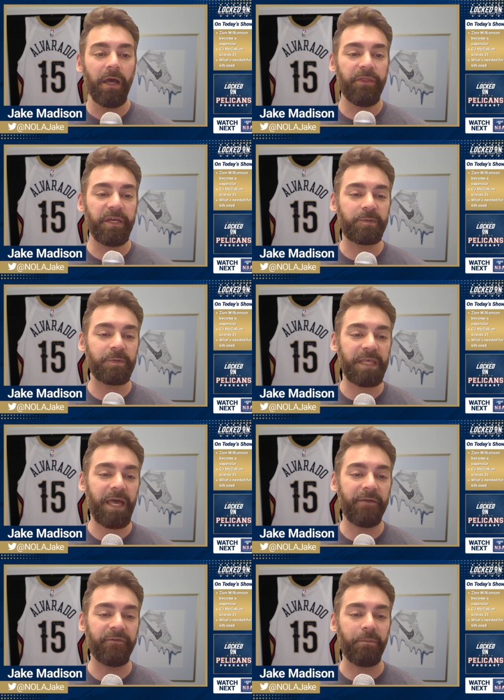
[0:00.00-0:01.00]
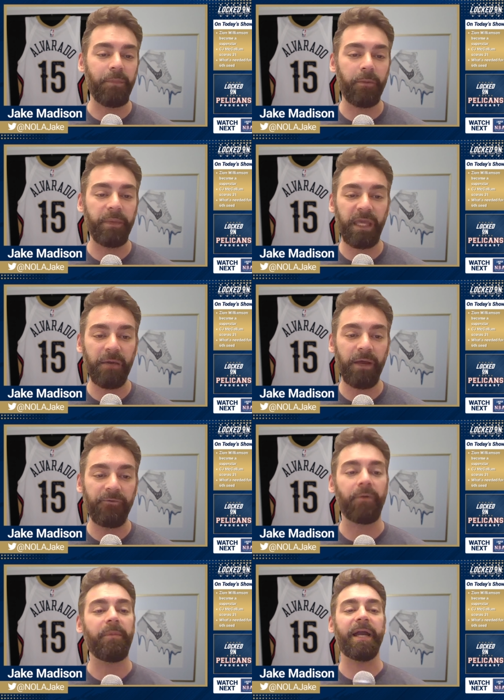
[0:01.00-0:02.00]
This was kind of the moment he went
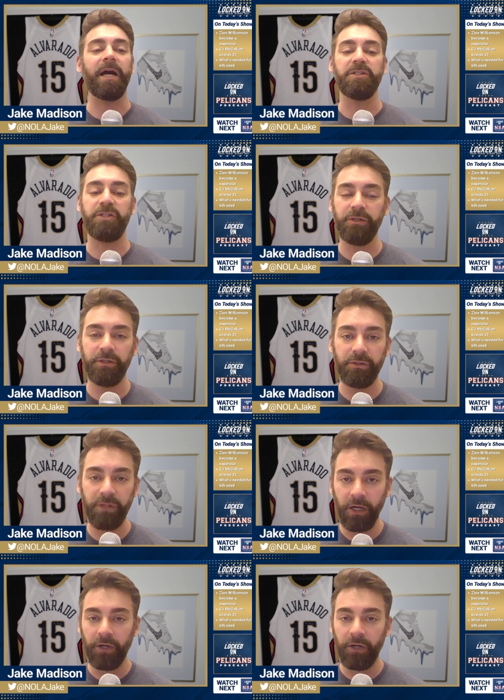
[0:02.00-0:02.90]
from like a dude